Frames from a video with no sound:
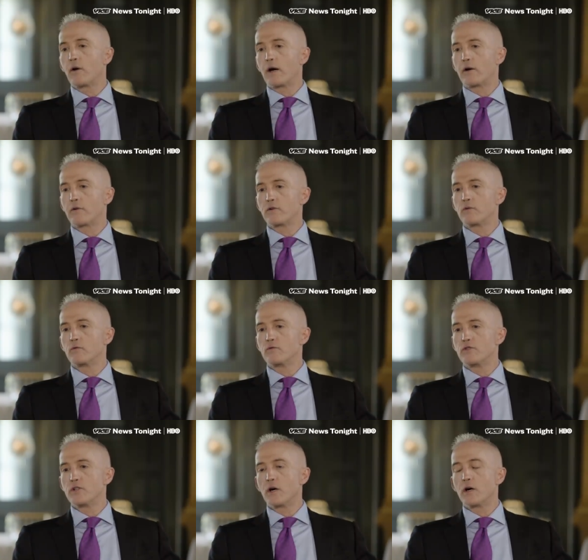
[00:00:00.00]
on how you
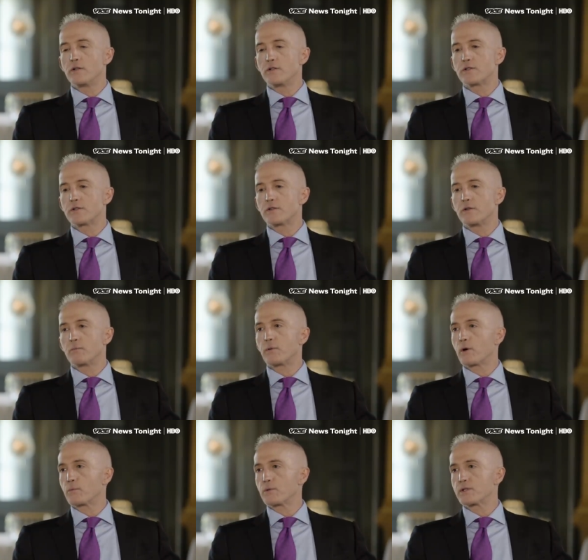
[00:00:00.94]
judge the
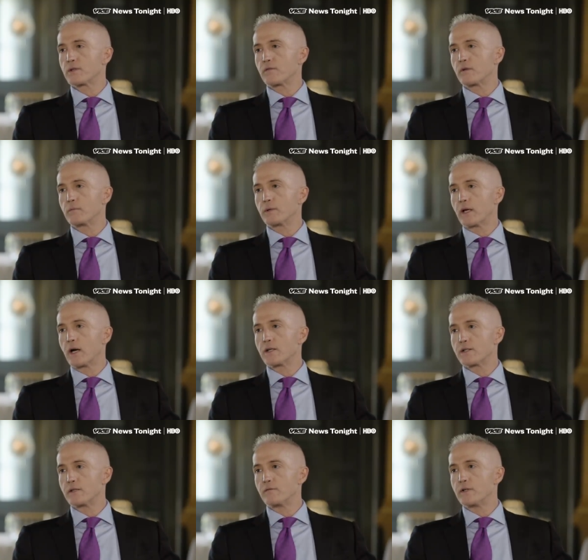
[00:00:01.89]
purpose of the
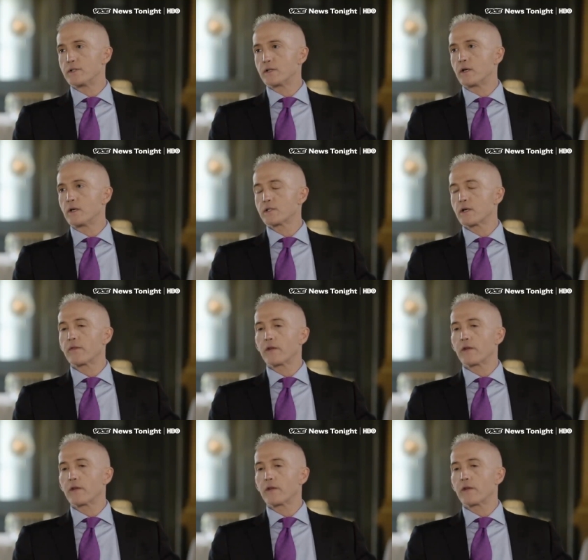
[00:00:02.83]
Benghazi investigation,